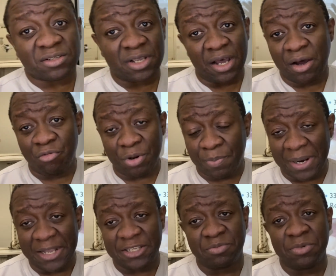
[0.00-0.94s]
a
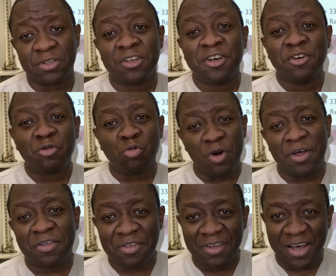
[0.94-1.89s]
replacement
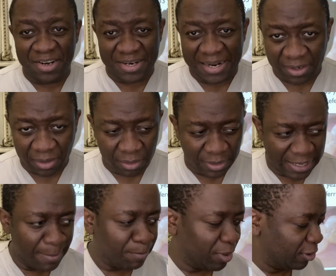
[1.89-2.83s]
with a dental
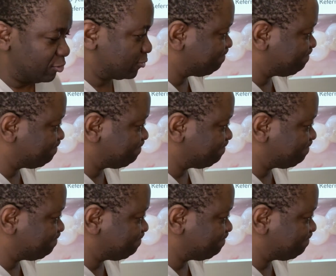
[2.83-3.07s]
implant.